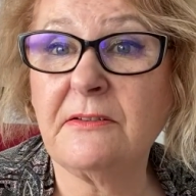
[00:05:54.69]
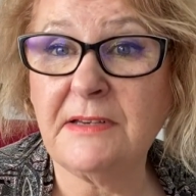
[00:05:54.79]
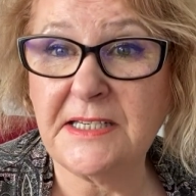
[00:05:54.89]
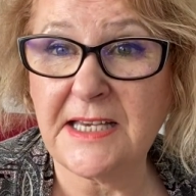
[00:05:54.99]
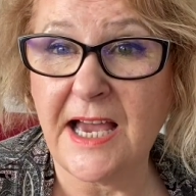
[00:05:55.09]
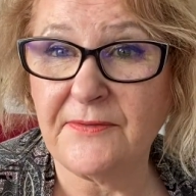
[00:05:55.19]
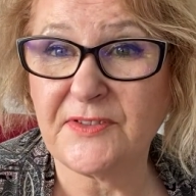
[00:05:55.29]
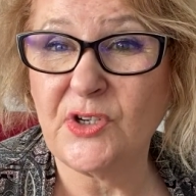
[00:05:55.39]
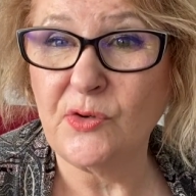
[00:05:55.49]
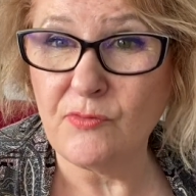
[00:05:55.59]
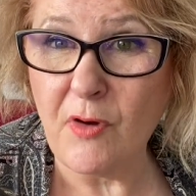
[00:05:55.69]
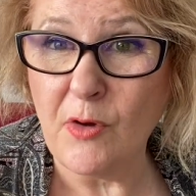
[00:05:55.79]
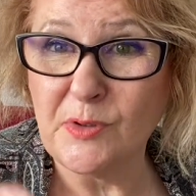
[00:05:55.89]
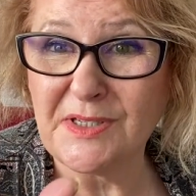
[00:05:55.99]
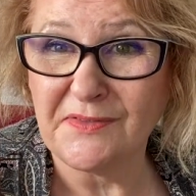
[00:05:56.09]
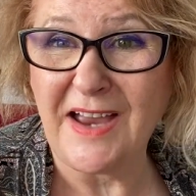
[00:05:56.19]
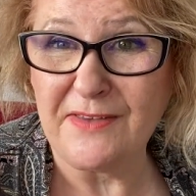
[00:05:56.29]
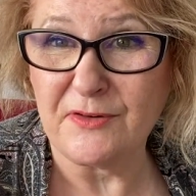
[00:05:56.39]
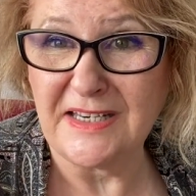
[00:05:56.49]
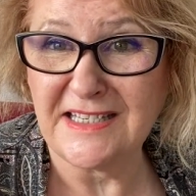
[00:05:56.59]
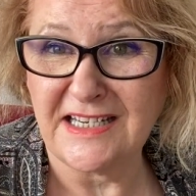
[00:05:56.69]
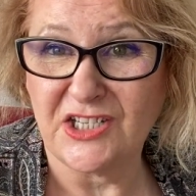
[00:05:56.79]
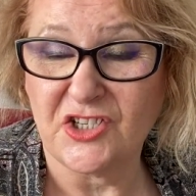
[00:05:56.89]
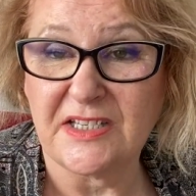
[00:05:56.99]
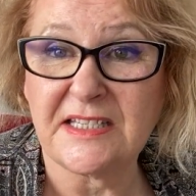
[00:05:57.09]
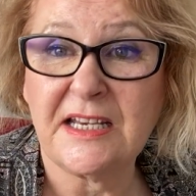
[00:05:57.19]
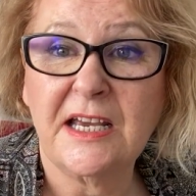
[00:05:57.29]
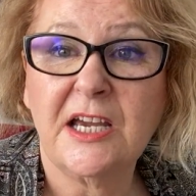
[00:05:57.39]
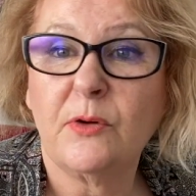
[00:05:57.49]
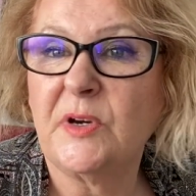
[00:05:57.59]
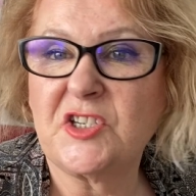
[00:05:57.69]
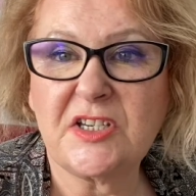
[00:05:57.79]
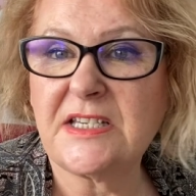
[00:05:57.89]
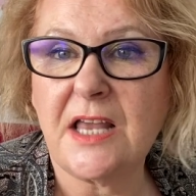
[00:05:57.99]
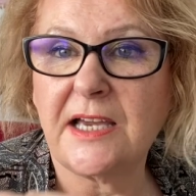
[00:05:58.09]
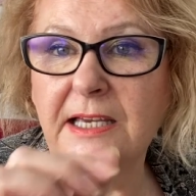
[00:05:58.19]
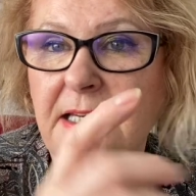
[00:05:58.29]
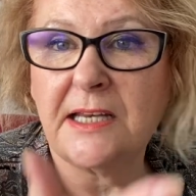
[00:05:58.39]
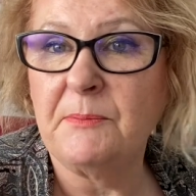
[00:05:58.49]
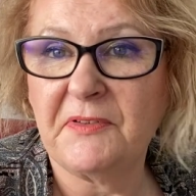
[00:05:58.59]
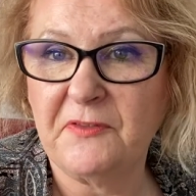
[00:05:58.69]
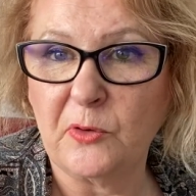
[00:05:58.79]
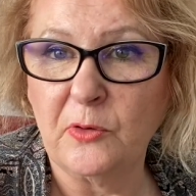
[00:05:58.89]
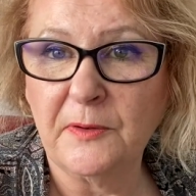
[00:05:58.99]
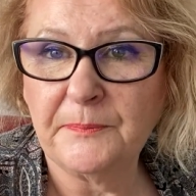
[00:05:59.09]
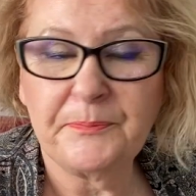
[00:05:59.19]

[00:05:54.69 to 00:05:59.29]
need to have 2 rows of gathering stitches, which is like a number 4,